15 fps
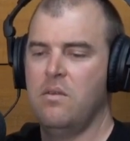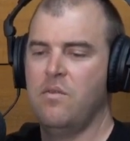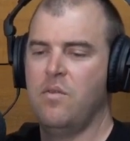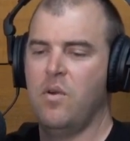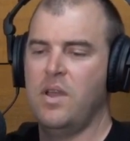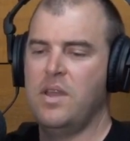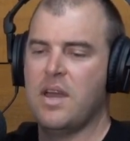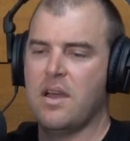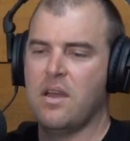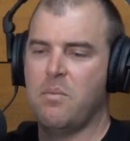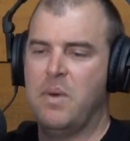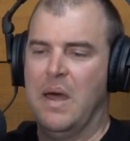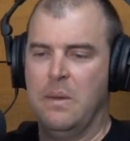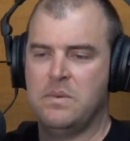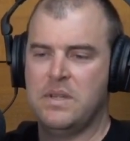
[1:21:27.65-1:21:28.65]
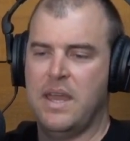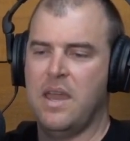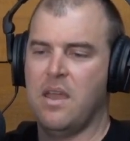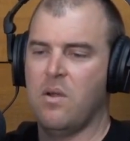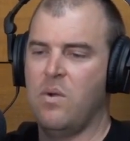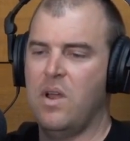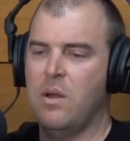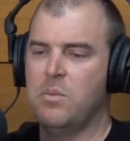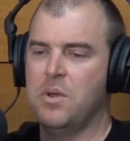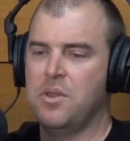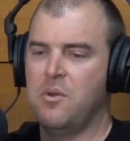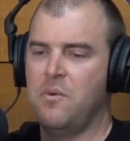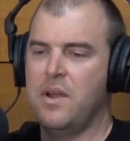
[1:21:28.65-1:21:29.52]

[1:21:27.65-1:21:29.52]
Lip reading: for a younger pup to hang around with